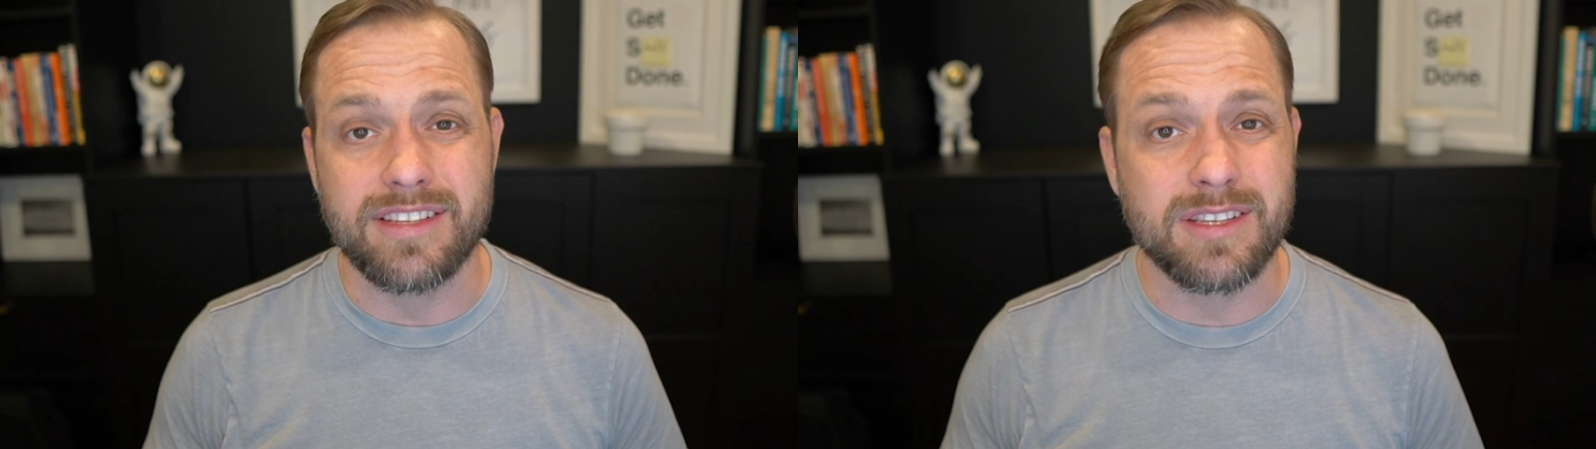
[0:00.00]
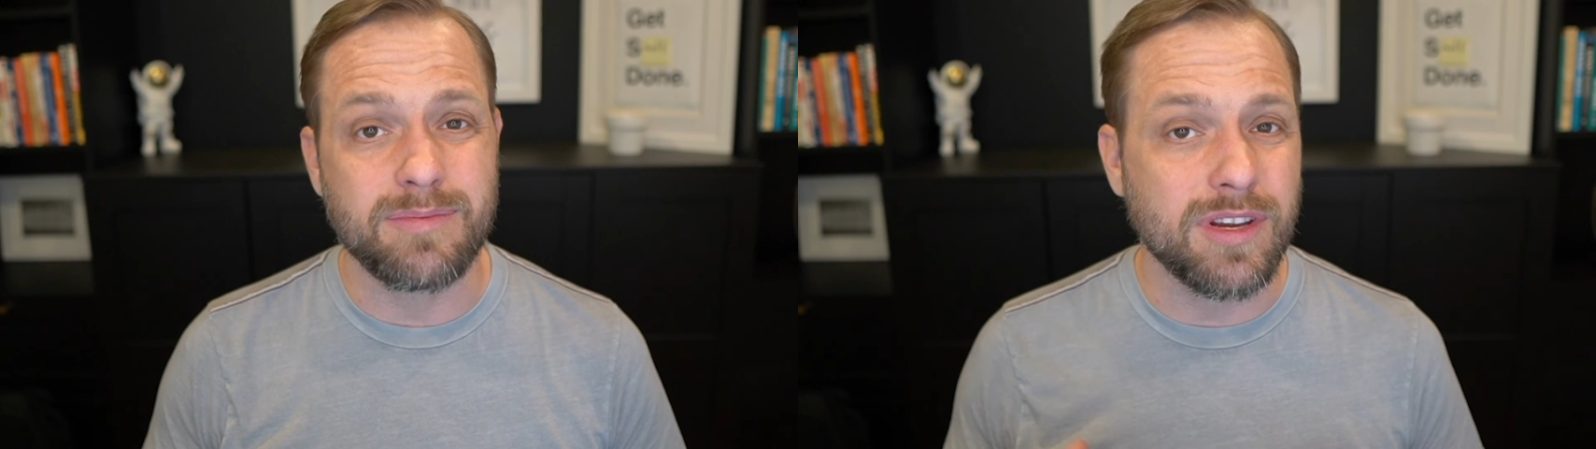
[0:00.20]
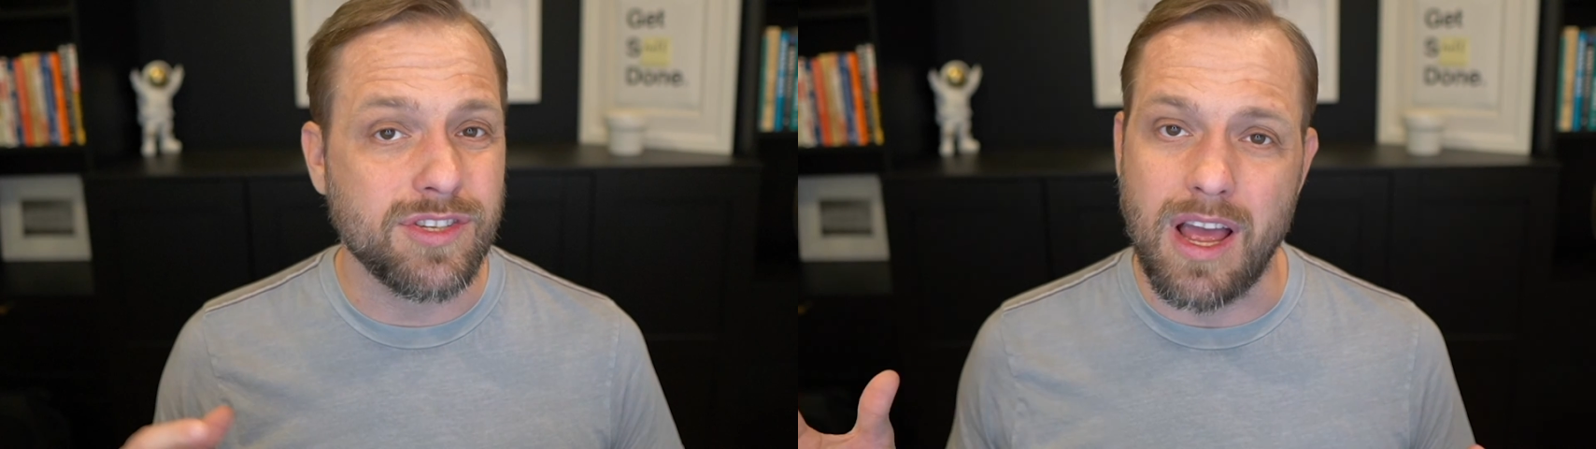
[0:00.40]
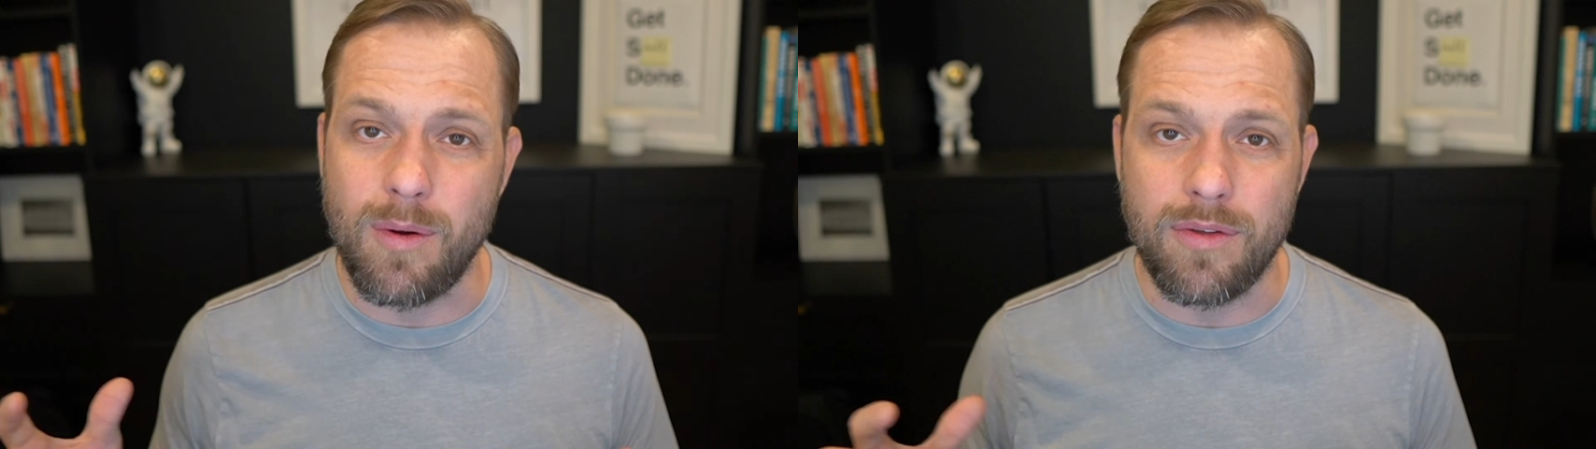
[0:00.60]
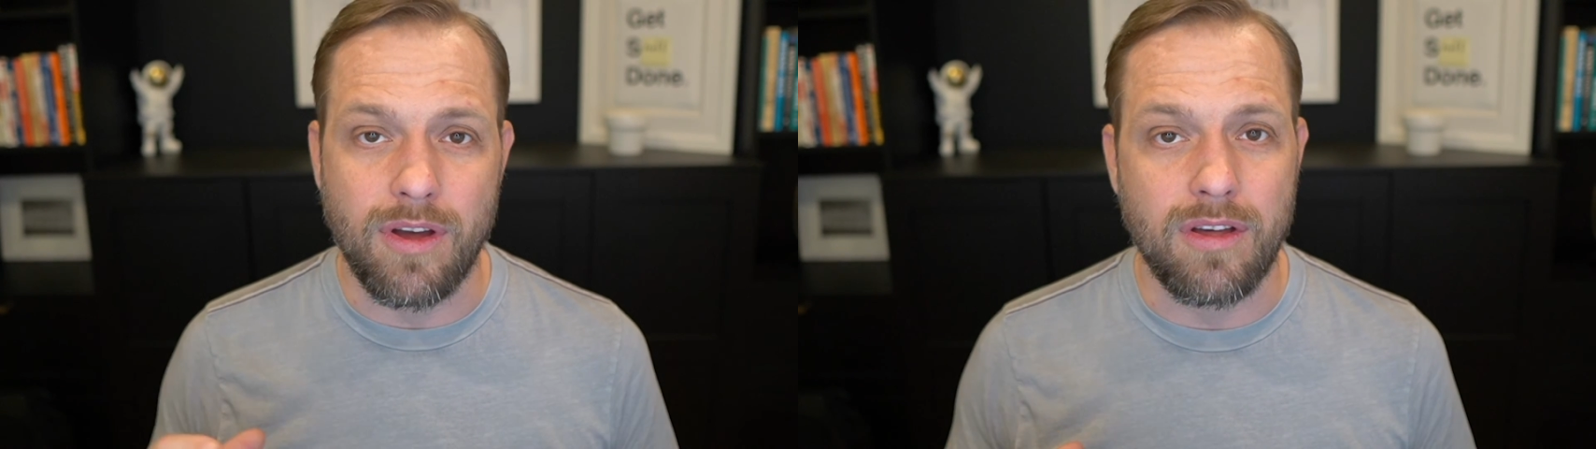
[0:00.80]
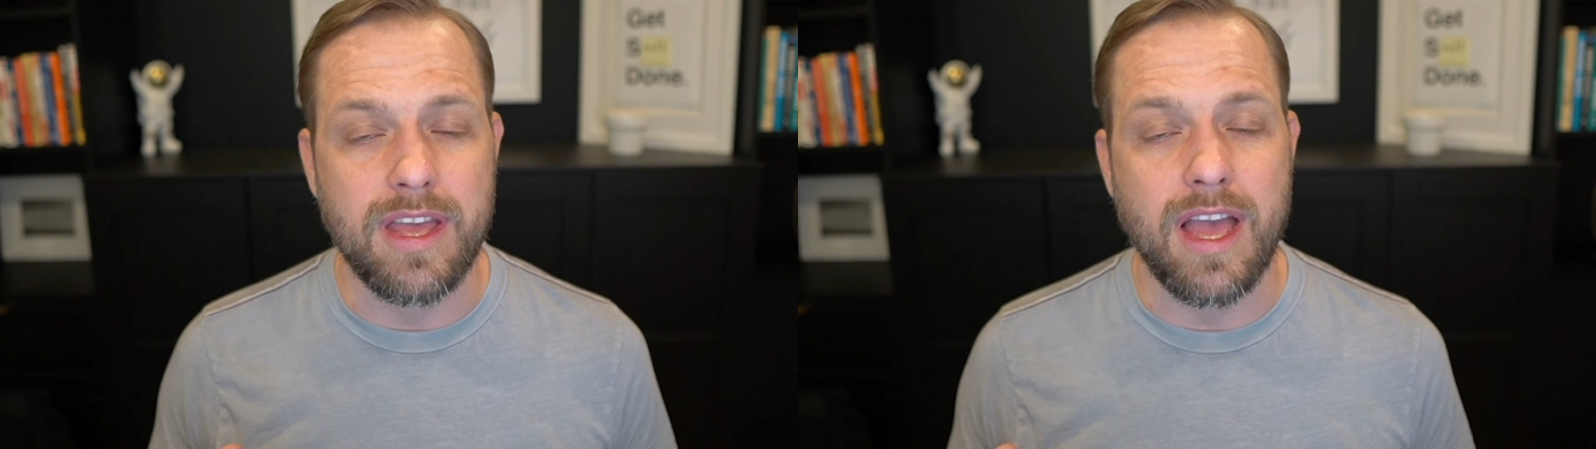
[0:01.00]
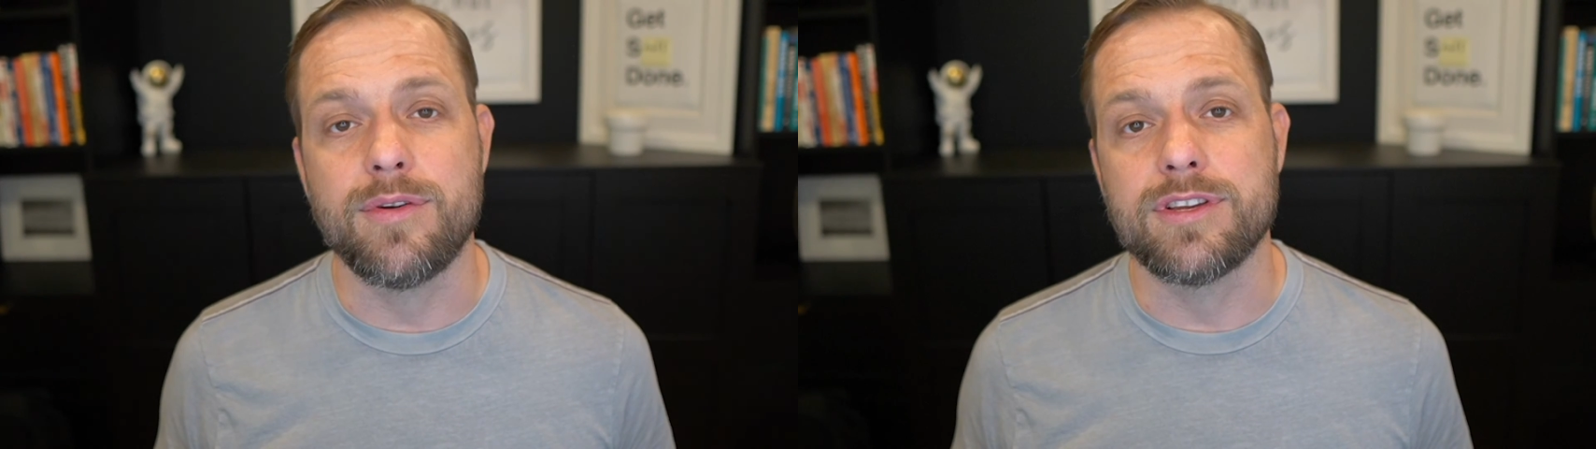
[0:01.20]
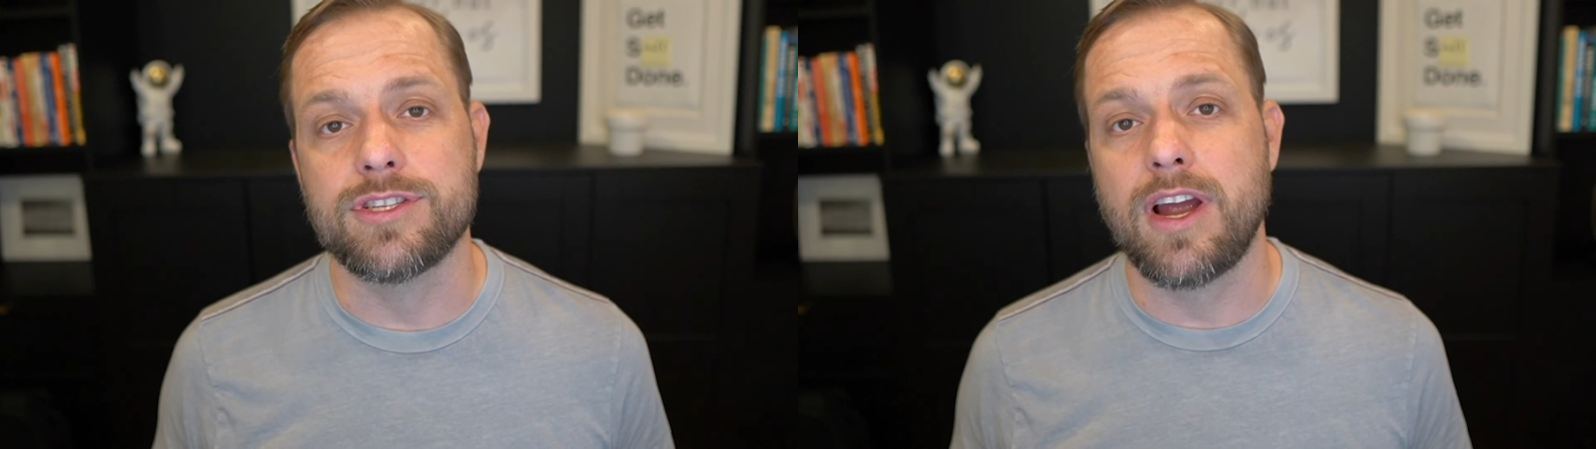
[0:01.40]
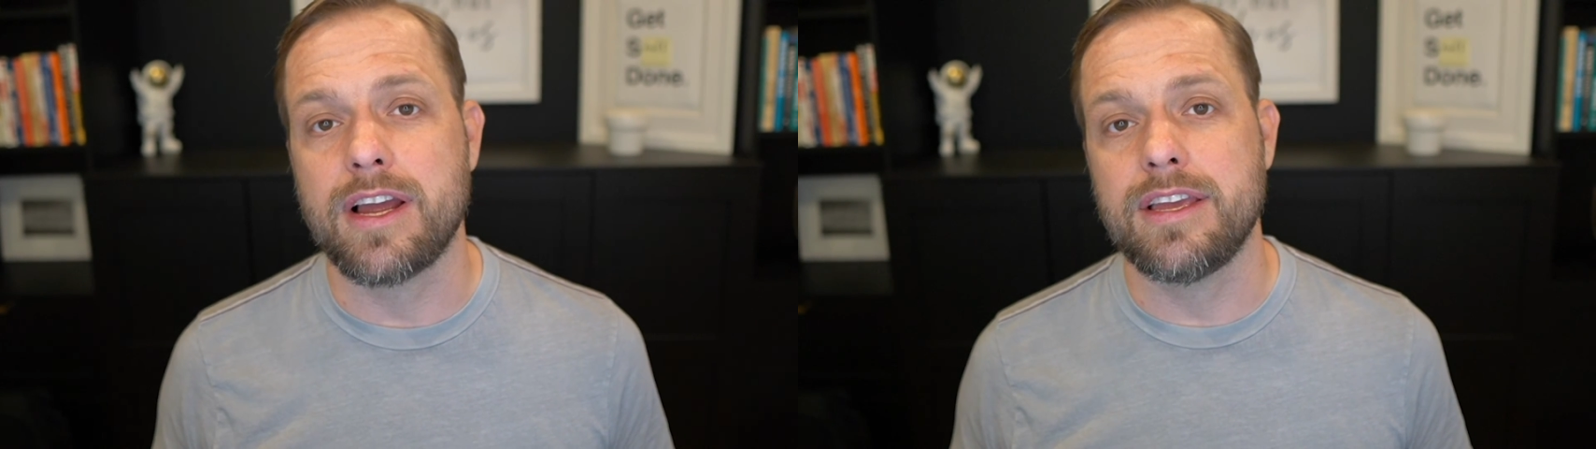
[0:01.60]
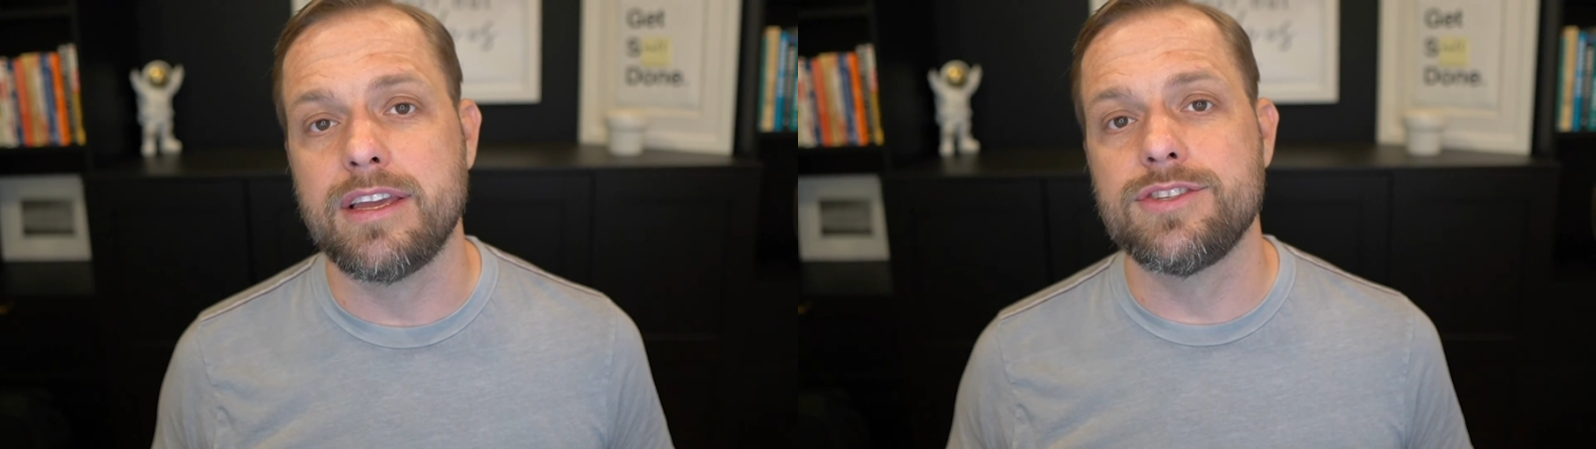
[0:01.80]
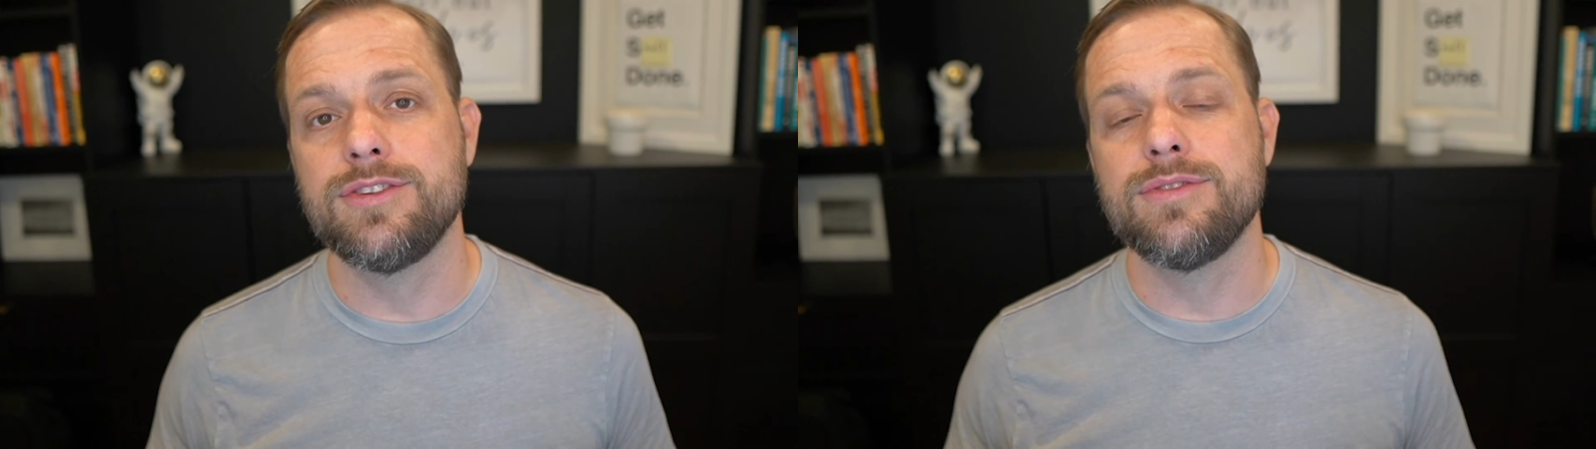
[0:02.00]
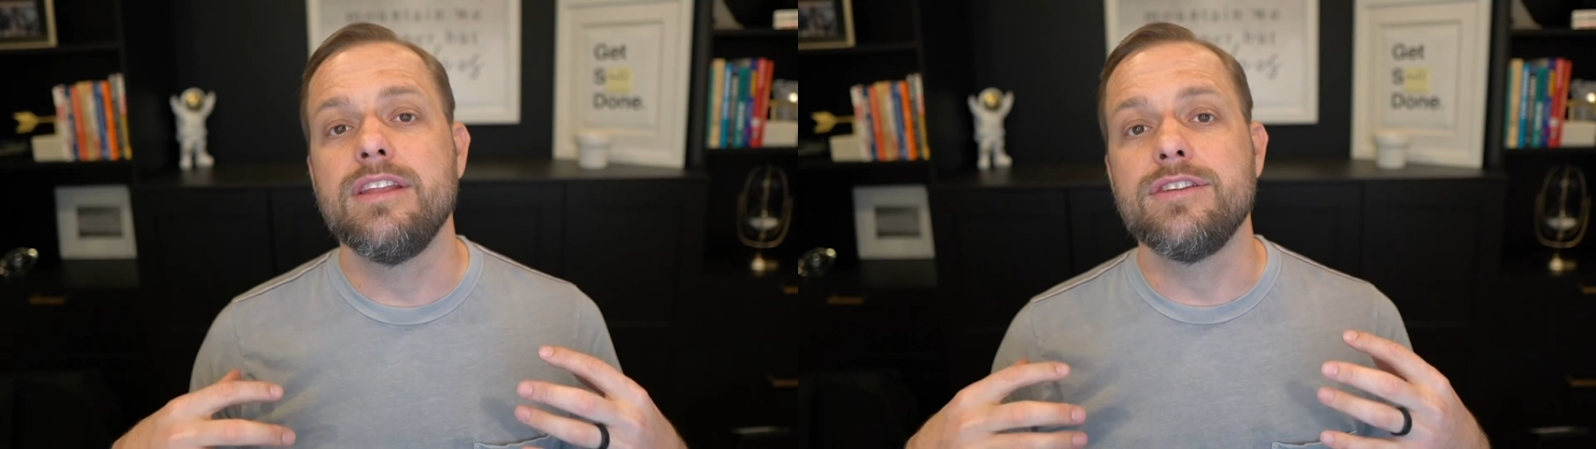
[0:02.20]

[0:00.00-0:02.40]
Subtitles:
especially now with all the iOS tracking issues.